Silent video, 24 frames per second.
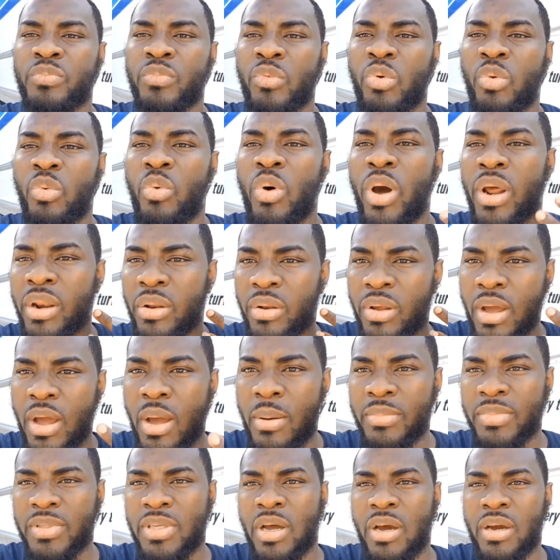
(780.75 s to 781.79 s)
what
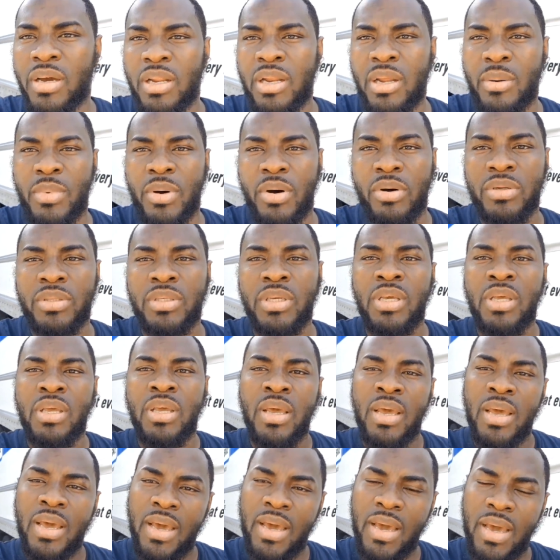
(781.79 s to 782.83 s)
I'm talking about
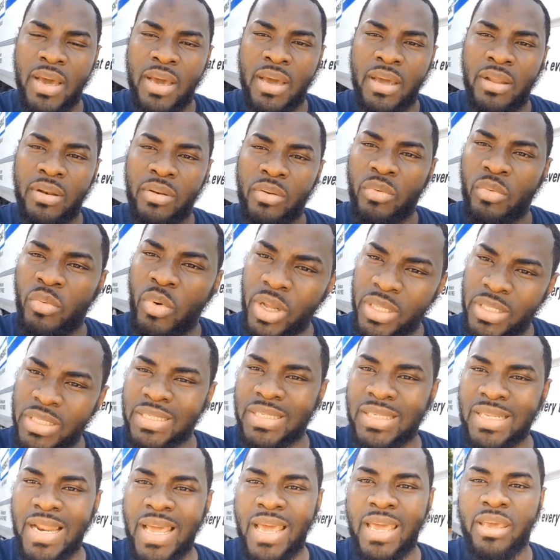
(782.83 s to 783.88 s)
and what
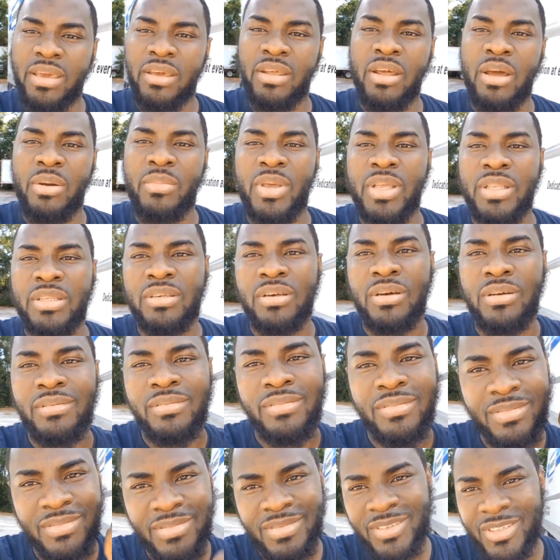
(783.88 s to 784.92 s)
is like. You know what I mean? So
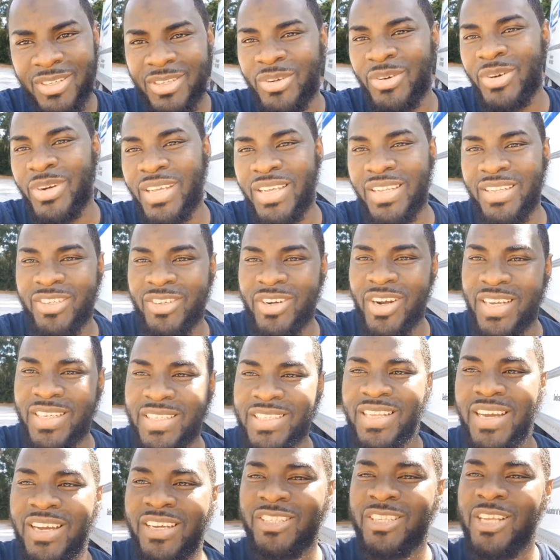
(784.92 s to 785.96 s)
tune in, try
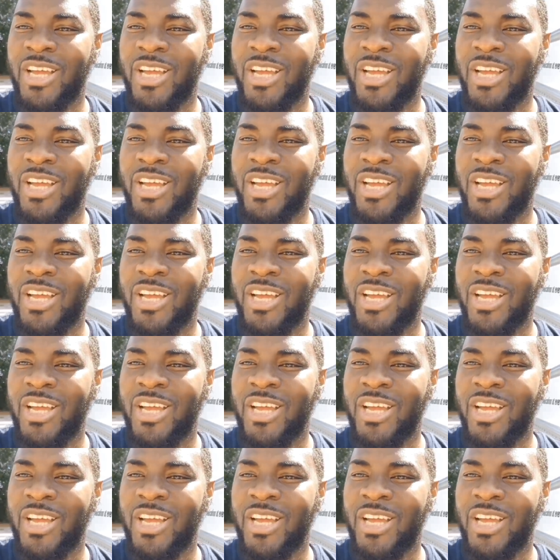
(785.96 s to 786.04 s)
slice